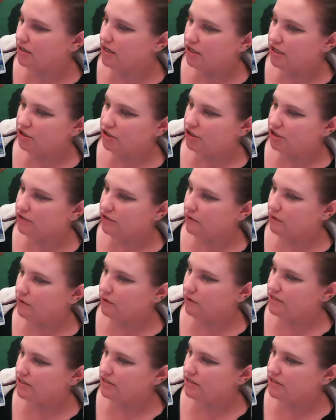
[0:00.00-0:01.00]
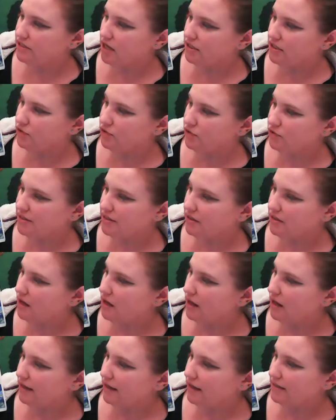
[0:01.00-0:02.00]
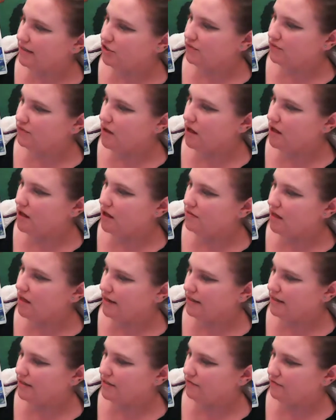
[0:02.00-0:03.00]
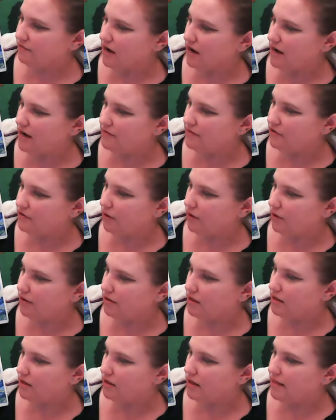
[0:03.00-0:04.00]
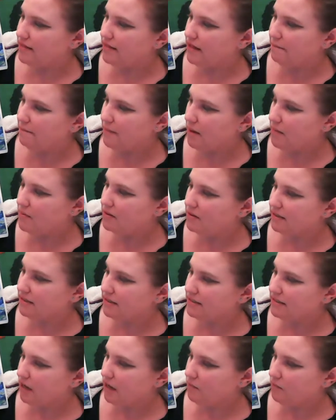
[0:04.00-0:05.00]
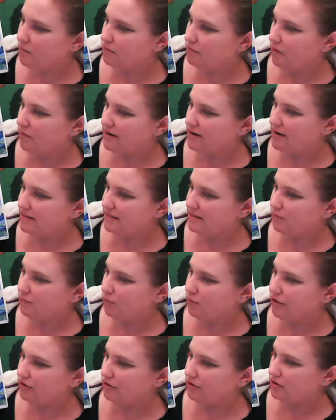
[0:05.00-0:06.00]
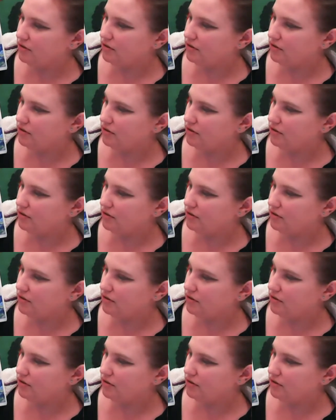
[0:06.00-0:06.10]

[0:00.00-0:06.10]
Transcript: She swallowed the sauce to sweeten the latkes. She swallowed the latkes to fry in the oil that bubbled and tumbled about ready to boil.